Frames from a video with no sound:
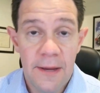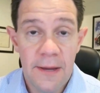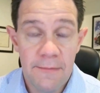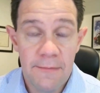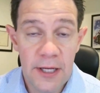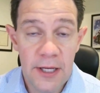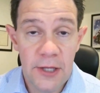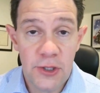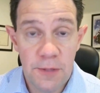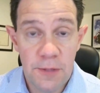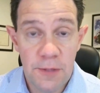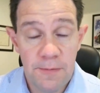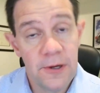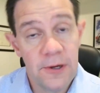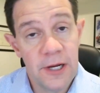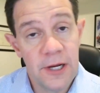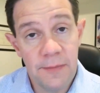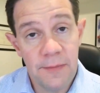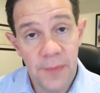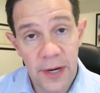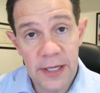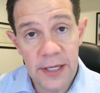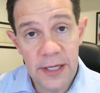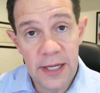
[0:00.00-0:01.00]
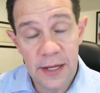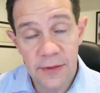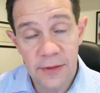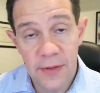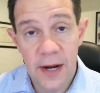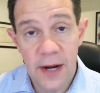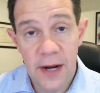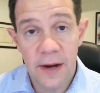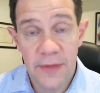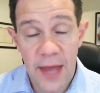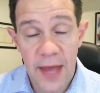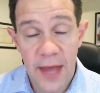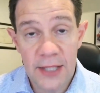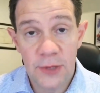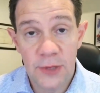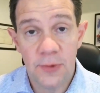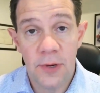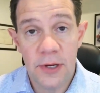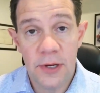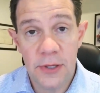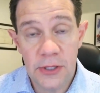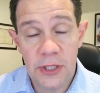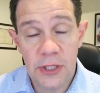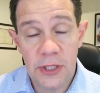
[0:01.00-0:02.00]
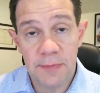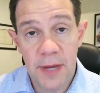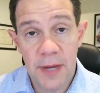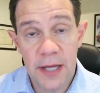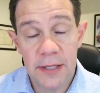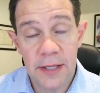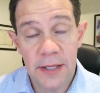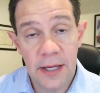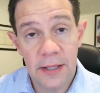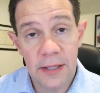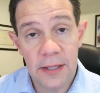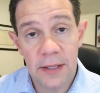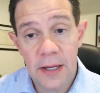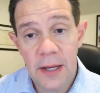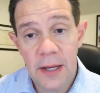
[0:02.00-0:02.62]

because you're putting money in there and that's what you're spending.